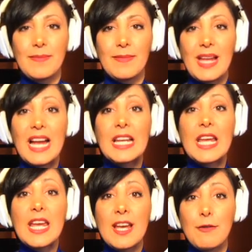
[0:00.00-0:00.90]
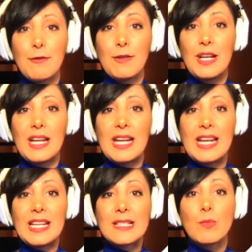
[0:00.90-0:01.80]
And if it
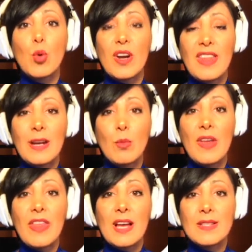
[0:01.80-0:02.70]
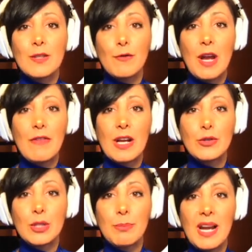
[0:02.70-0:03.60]
is more than
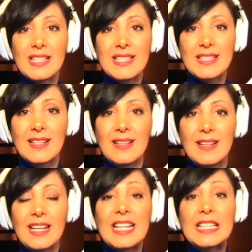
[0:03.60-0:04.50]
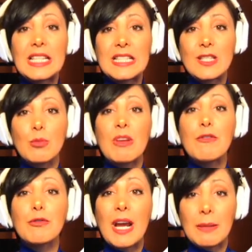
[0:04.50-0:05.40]
1,500 bytes, it needs to be
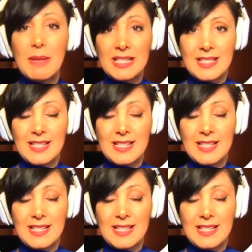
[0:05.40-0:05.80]
fragmented.